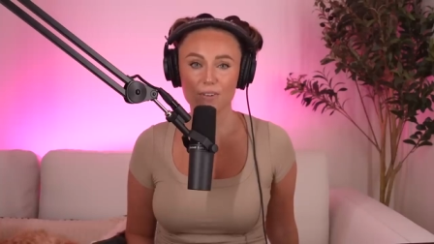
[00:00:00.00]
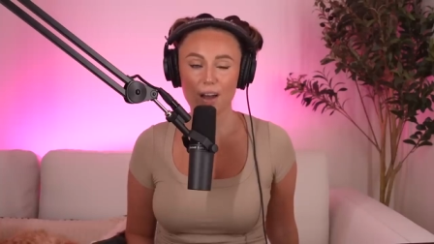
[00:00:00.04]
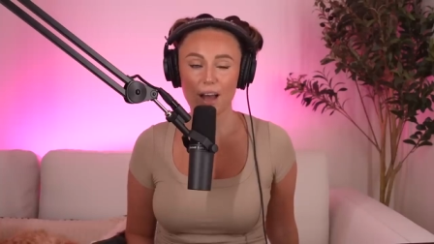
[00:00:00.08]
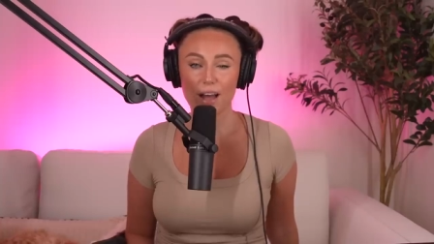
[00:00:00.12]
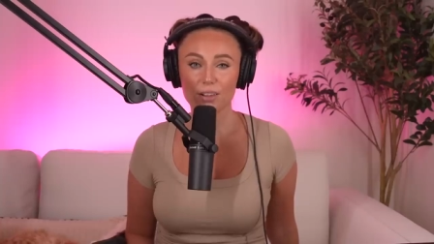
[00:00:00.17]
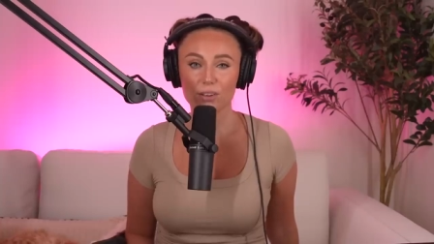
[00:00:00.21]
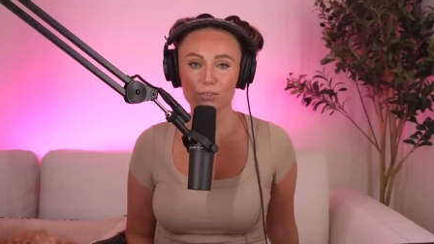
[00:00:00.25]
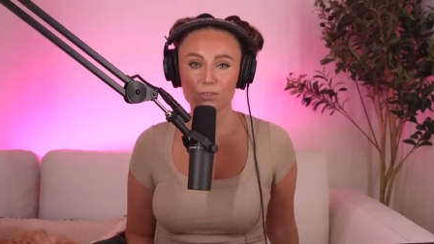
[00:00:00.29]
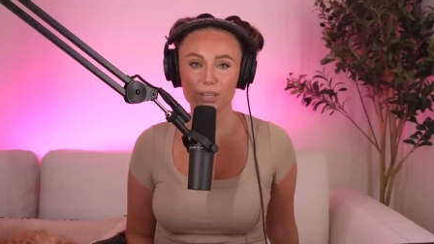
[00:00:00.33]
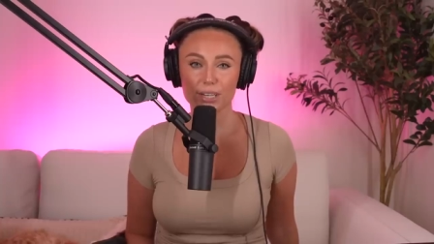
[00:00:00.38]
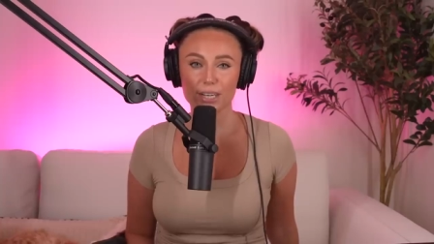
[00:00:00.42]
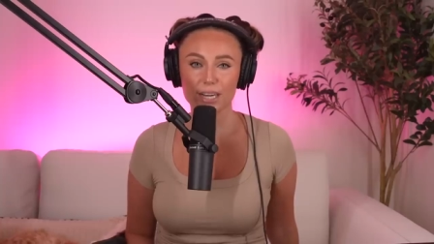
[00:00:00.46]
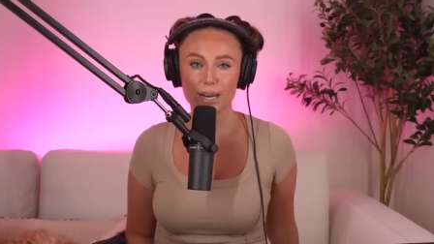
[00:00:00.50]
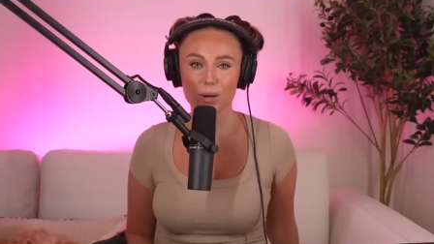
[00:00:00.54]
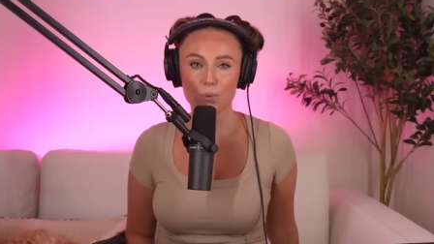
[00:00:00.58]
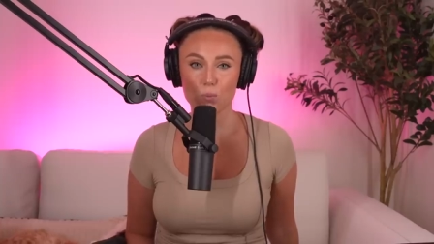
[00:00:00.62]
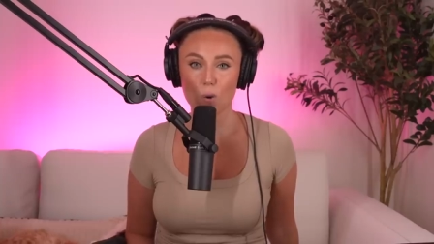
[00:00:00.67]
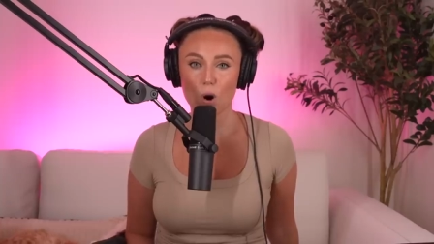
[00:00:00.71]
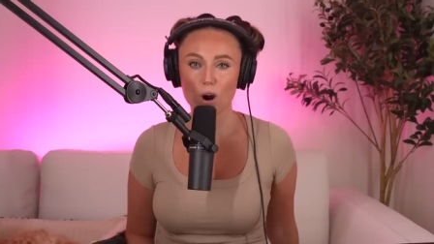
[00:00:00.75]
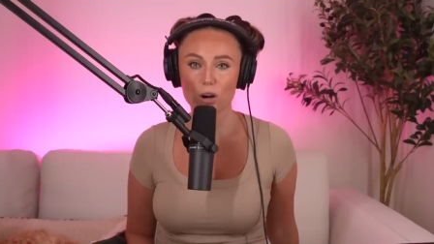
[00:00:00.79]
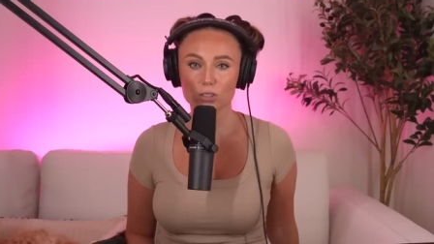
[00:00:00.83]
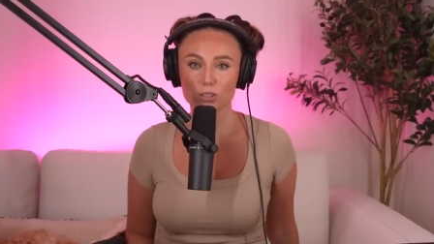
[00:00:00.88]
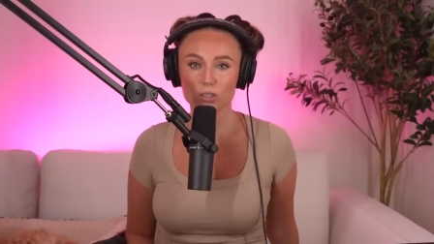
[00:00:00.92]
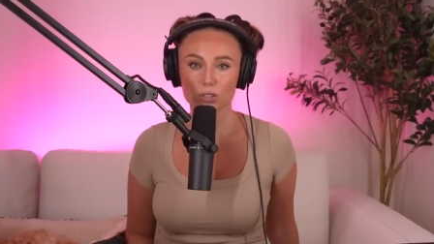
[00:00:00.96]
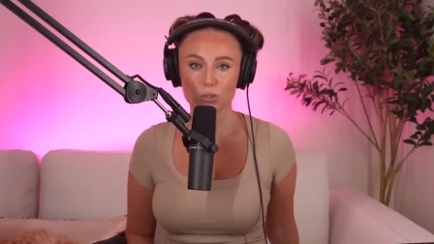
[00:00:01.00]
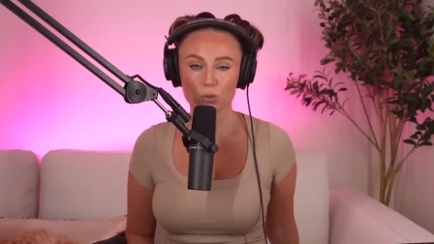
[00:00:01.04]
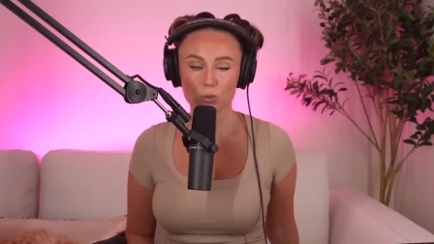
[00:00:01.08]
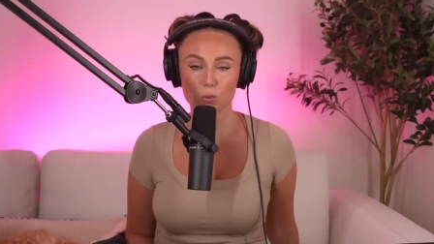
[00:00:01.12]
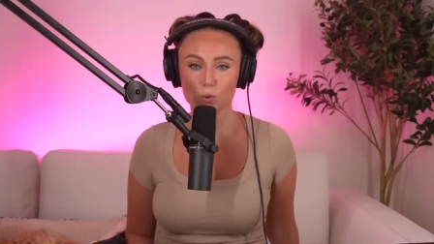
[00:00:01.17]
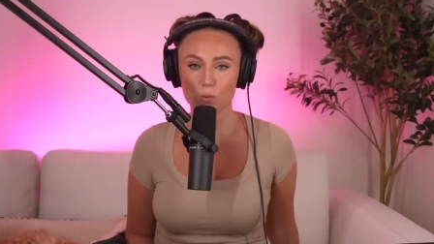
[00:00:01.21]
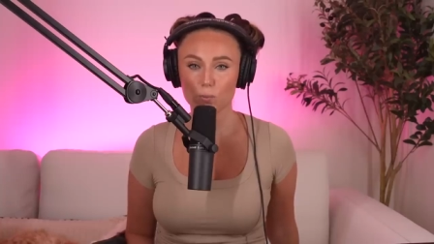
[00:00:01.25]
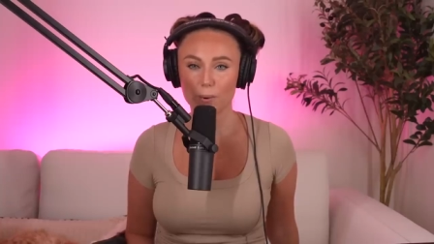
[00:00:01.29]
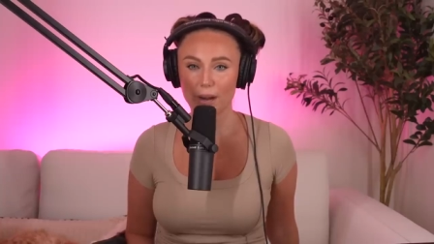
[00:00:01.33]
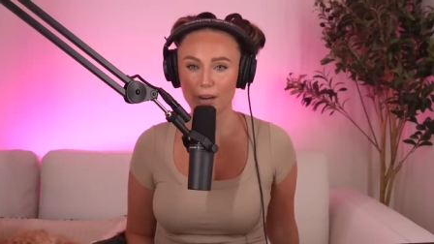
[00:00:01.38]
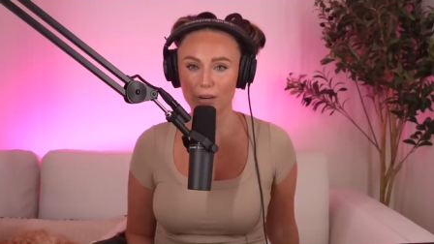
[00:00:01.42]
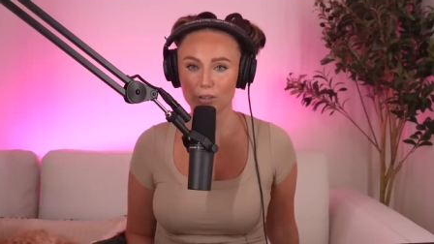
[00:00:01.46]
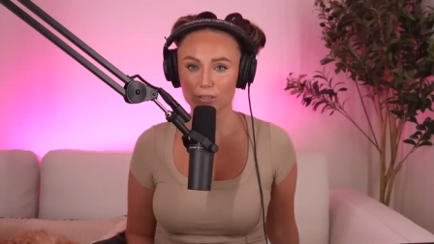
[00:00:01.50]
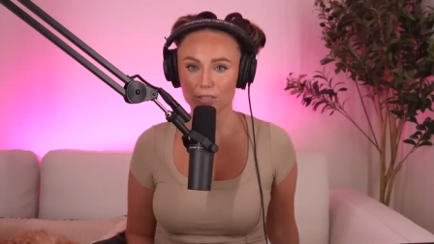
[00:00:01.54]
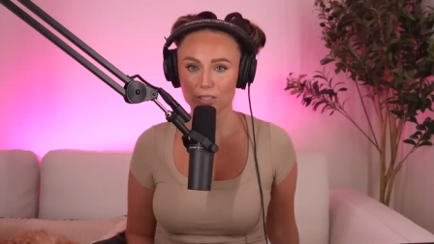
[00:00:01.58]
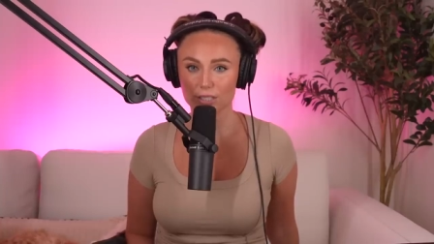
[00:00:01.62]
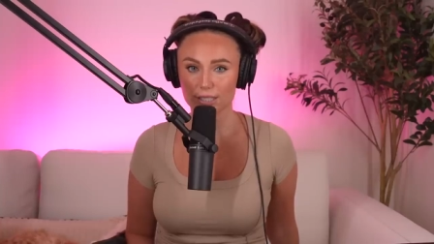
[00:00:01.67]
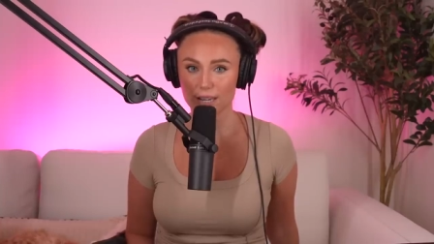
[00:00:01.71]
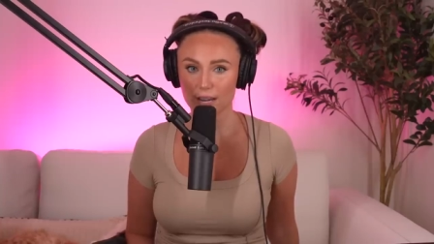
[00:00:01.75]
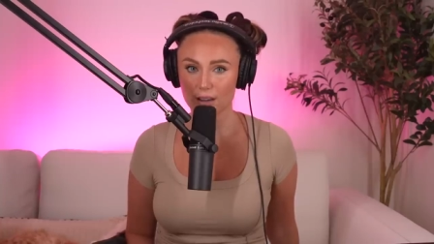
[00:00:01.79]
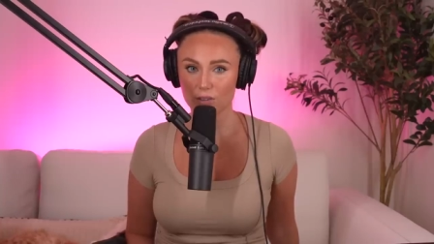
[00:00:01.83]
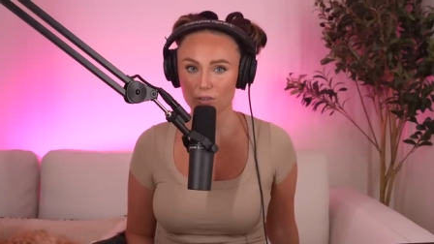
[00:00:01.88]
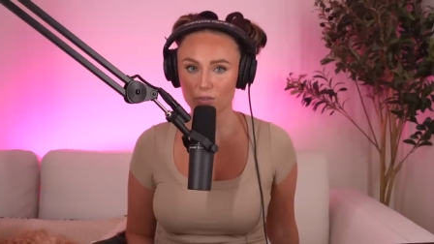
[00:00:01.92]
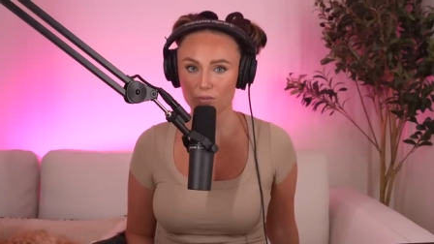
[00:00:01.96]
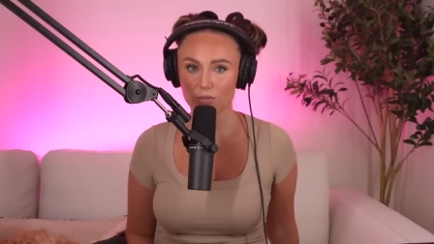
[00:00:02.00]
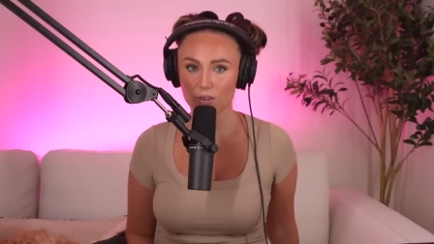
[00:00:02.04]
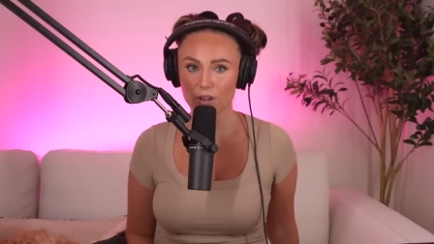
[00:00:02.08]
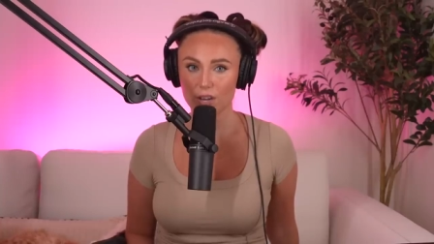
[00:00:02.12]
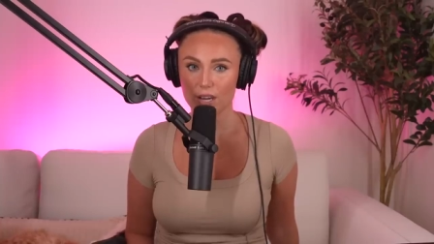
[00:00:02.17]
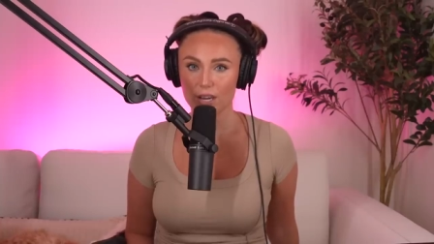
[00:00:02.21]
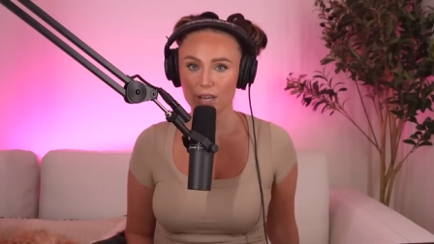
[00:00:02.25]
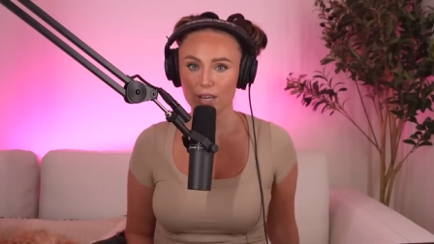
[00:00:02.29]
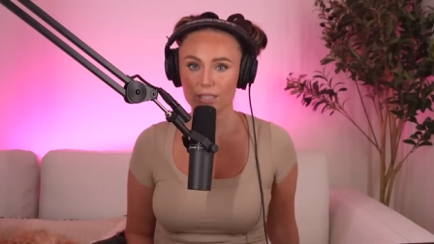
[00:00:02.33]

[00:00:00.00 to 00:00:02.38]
Valiree had walked to school by herself,